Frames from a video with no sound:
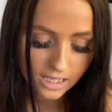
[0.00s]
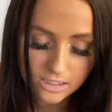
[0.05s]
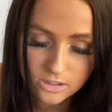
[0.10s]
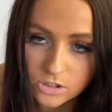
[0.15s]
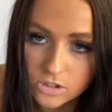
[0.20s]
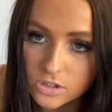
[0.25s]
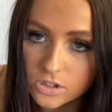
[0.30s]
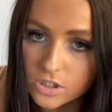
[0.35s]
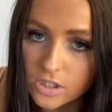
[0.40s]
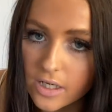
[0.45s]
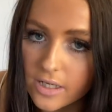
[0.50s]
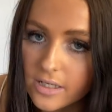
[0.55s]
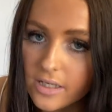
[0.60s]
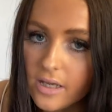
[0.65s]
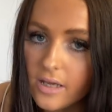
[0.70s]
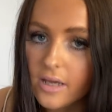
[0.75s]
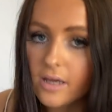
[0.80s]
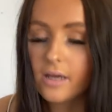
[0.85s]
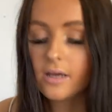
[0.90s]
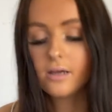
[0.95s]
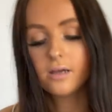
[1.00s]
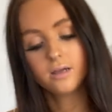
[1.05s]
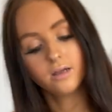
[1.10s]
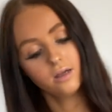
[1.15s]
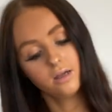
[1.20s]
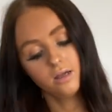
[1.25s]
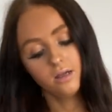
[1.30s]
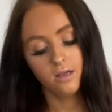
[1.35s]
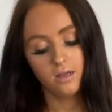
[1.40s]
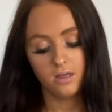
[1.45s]
I'll just show you
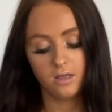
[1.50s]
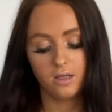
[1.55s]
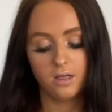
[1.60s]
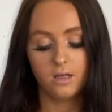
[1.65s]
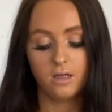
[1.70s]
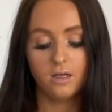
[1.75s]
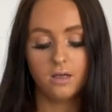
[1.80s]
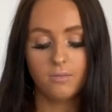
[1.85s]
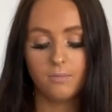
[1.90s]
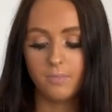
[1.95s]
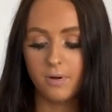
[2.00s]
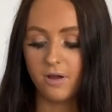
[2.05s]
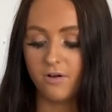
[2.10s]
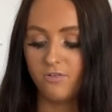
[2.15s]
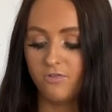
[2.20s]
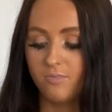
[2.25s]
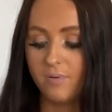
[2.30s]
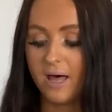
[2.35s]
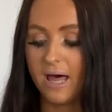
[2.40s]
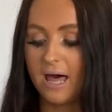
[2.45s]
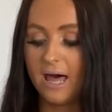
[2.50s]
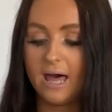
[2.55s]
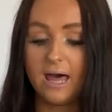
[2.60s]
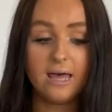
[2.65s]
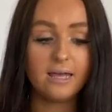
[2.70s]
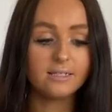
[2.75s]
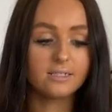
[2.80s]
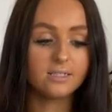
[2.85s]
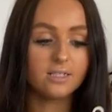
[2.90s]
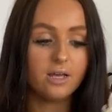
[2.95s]
both
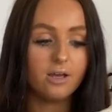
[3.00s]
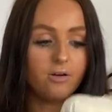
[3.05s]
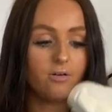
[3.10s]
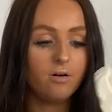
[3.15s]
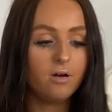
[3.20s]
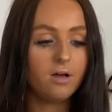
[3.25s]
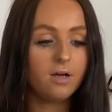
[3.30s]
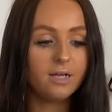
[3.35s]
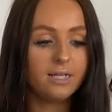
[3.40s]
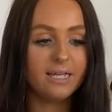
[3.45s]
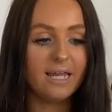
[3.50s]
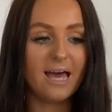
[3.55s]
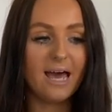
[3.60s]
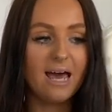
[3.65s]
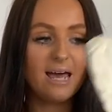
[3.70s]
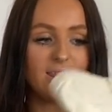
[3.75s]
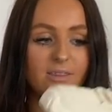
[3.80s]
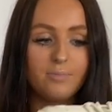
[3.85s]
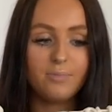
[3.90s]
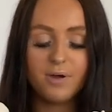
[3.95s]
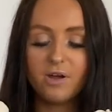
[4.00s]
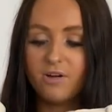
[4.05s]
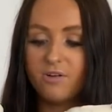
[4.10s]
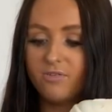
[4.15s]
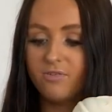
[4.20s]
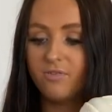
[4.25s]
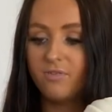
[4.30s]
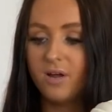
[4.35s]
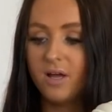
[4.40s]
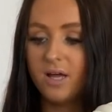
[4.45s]
pairs. So yeah, they're
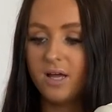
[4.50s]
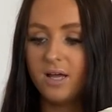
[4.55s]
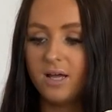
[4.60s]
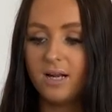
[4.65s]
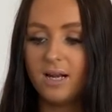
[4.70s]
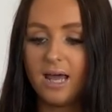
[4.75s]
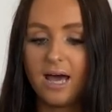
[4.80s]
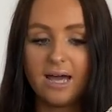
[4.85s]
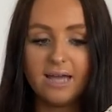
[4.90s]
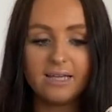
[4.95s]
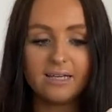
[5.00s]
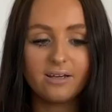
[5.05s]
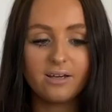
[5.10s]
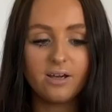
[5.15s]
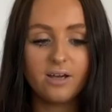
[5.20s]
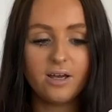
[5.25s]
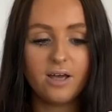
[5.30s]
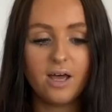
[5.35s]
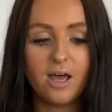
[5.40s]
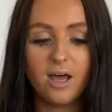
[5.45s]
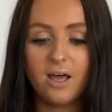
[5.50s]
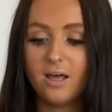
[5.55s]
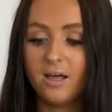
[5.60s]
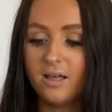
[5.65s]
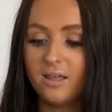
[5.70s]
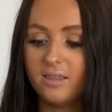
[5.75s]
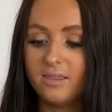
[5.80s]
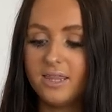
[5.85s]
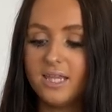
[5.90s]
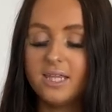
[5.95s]
both like,
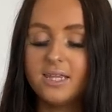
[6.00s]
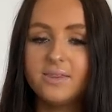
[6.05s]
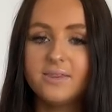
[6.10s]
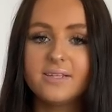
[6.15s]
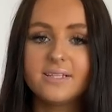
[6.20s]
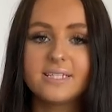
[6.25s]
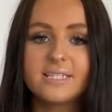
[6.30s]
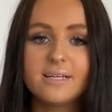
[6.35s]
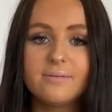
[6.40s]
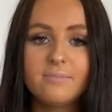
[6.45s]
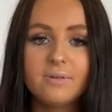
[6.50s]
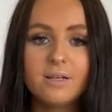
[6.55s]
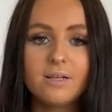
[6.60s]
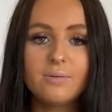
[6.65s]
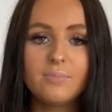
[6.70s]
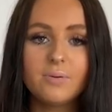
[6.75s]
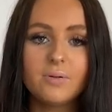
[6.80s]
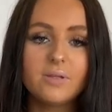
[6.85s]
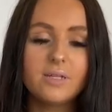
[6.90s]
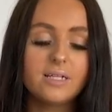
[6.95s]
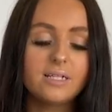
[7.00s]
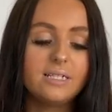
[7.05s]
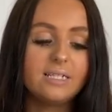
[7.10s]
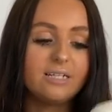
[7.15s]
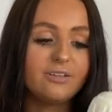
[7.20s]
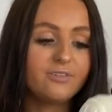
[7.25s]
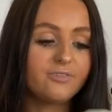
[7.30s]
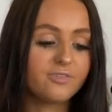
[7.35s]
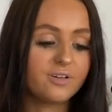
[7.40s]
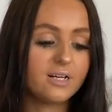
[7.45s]
they're similar but they're
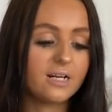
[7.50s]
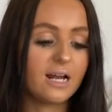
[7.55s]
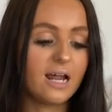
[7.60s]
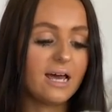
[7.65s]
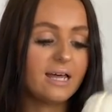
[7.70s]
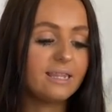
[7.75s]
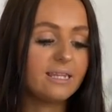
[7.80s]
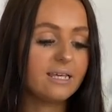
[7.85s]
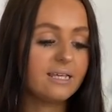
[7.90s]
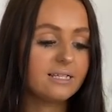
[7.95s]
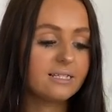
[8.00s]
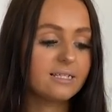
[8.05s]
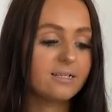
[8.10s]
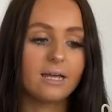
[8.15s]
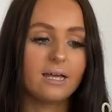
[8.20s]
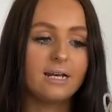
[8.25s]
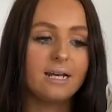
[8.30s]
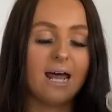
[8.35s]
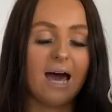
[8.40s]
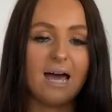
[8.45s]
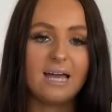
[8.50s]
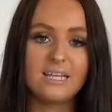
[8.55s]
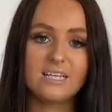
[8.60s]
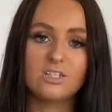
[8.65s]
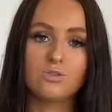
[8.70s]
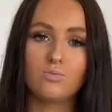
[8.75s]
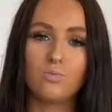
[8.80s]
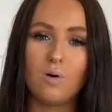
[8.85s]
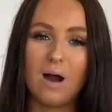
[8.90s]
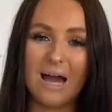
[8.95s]
different. Like, these are a
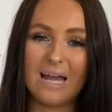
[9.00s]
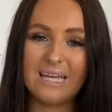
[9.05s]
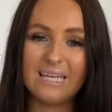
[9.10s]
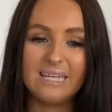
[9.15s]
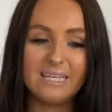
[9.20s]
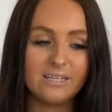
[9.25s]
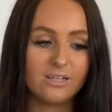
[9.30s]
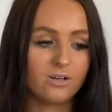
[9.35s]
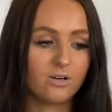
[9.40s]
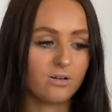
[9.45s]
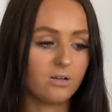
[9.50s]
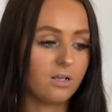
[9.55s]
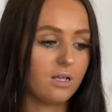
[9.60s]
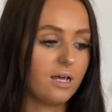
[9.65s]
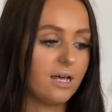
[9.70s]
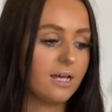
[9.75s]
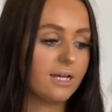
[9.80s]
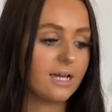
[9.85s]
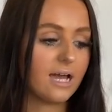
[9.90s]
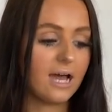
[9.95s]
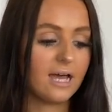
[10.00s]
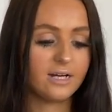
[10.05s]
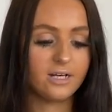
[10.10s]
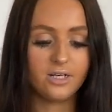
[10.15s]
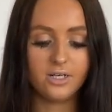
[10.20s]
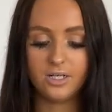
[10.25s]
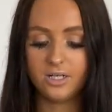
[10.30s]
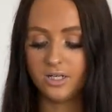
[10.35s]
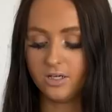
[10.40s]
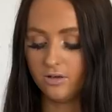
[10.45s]
nice whitey colour kind
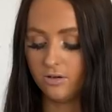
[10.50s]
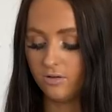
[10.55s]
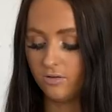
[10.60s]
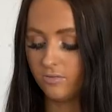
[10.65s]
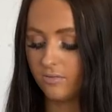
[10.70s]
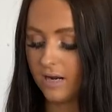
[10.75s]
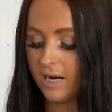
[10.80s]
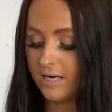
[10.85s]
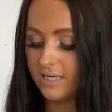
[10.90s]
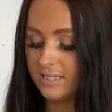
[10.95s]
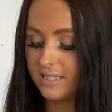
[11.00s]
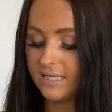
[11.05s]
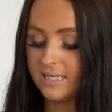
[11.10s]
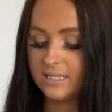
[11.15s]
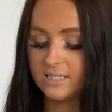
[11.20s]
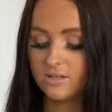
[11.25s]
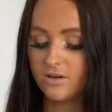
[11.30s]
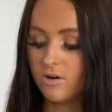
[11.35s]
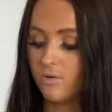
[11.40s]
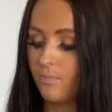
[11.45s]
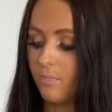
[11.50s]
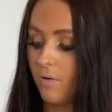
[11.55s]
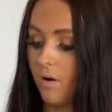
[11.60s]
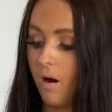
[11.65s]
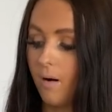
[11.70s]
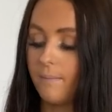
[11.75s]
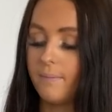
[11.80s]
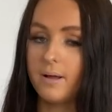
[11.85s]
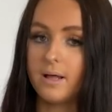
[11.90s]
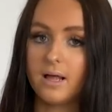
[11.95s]
of nude, whereas these are a
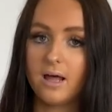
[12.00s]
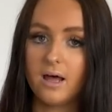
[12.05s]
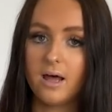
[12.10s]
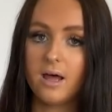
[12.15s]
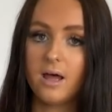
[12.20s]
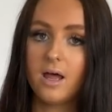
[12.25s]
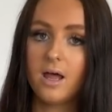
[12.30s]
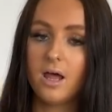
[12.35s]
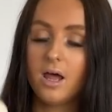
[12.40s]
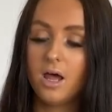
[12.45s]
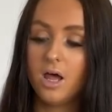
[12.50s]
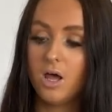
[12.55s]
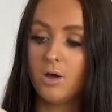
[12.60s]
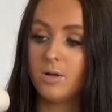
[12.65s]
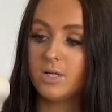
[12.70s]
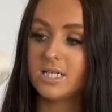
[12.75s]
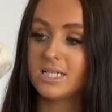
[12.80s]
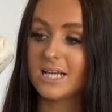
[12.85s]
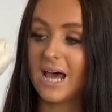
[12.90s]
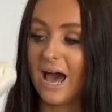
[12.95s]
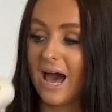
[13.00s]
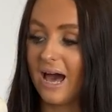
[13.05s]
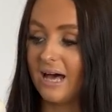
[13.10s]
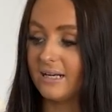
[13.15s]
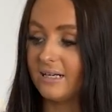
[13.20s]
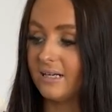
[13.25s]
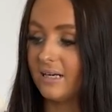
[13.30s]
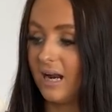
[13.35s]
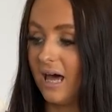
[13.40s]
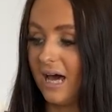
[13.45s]
proper
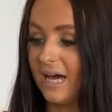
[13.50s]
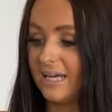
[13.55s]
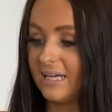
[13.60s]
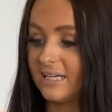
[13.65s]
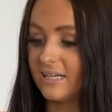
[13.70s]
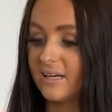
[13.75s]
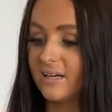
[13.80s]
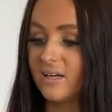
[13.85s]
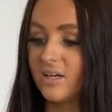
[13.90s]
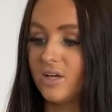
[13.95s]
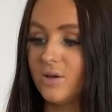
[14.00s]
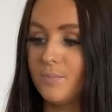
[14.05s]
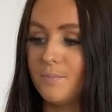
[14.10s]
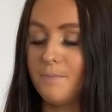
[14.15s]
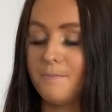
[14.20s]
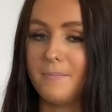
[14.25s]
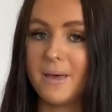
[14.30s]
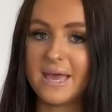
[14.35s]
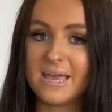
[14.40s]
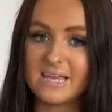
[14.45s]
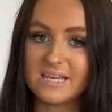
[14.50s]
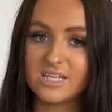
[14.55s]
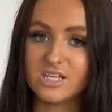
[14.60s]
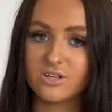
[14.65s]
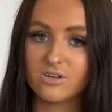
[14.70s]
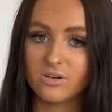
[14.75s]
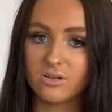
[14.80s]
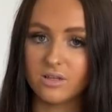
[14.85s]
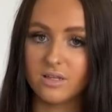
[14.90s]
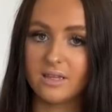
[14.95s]
tan like beigey
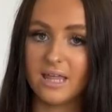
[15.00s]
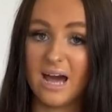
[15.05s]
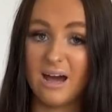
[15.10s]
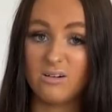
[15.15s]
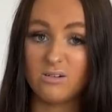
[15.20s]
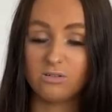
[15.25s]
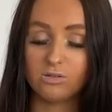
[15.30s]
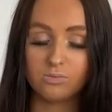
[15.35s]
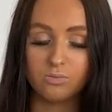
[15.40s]
colour that I was